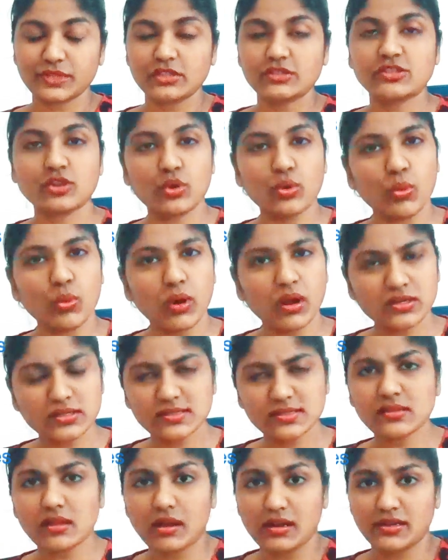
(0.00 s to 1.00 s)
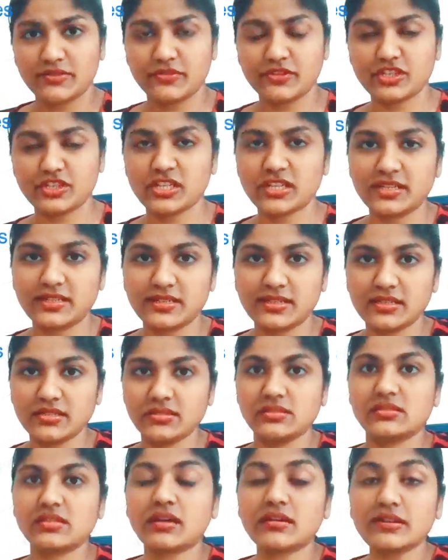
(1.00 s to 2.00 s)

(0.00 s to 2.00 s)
So, what is artificial intelligence?